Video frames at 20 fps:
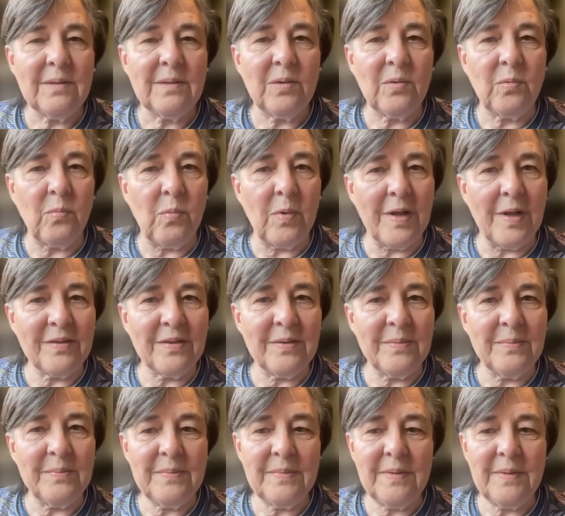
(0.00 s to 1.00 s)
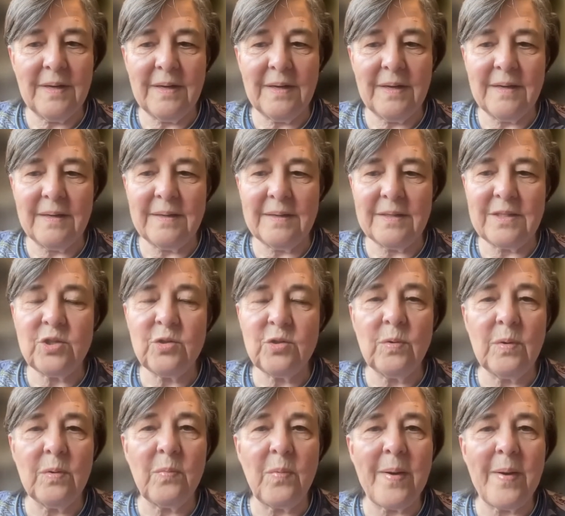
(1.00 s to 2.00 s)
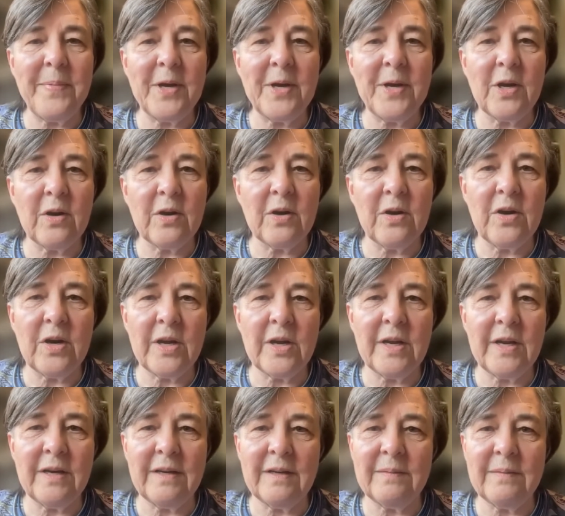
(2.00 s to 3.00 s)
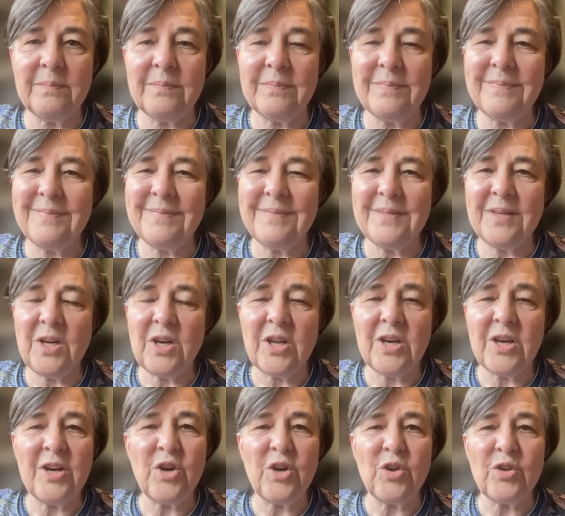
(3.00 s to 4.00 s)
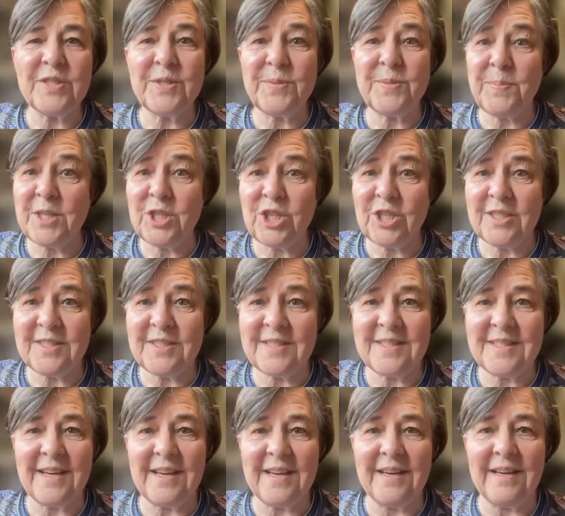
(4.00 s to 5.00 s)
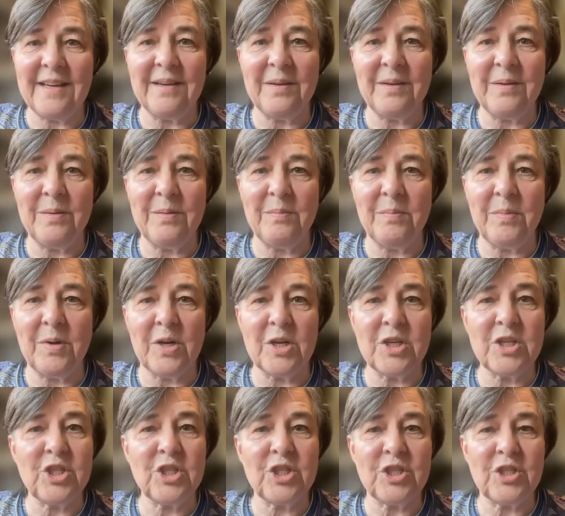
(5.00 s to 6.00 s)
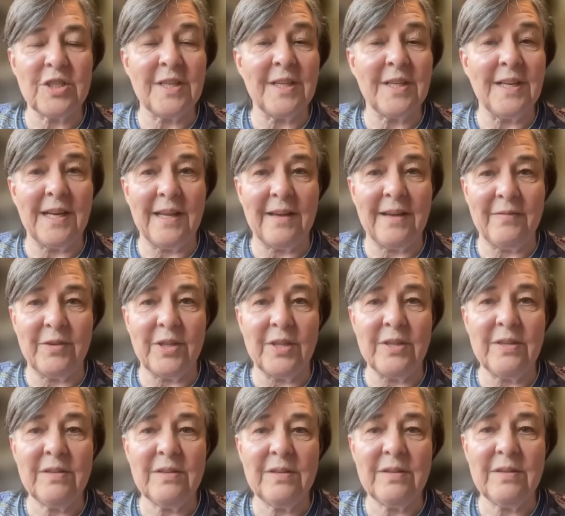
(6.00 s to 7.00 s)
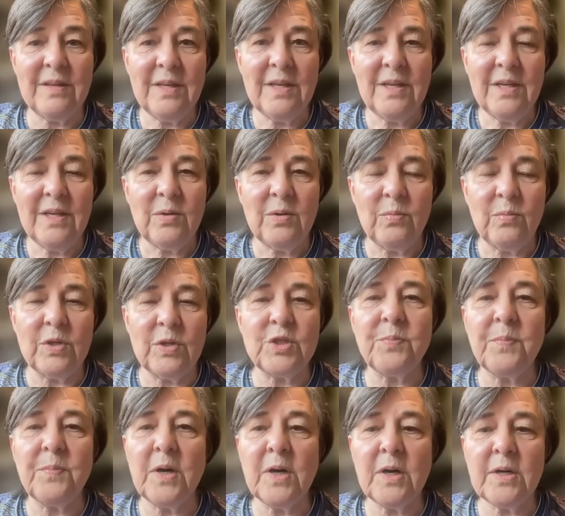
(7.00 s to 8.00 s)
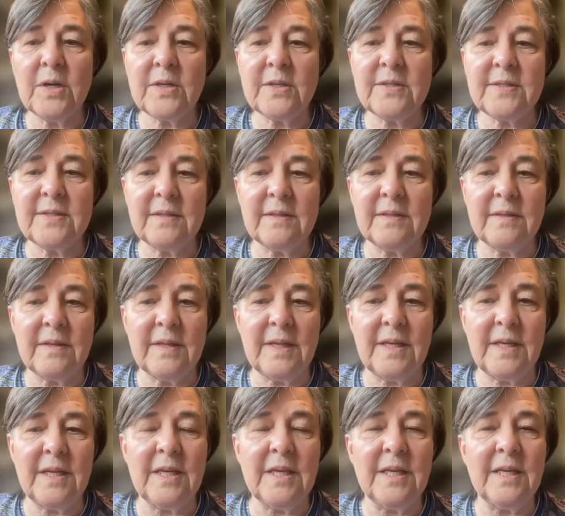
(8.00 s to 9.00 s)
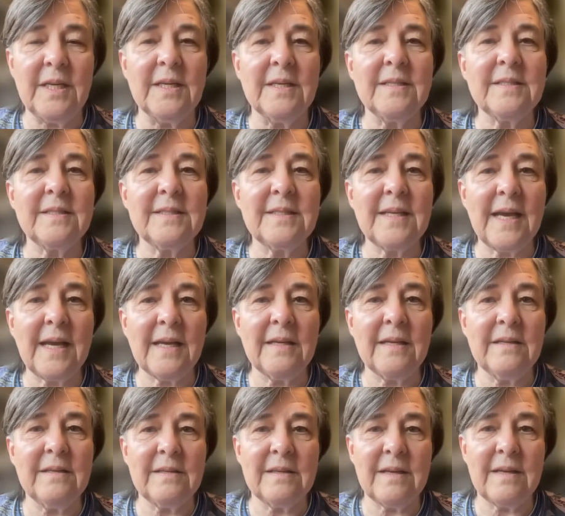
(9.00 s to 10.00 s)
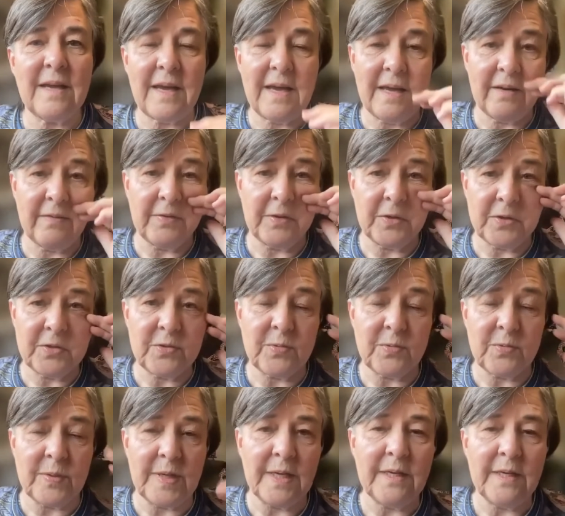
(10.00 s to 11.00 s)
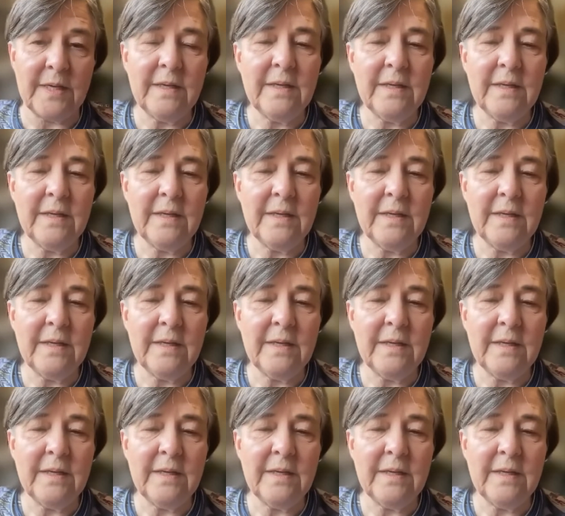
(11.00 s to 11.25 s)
to a webinar on an auspicious day, March 11th, which marks the second anniversary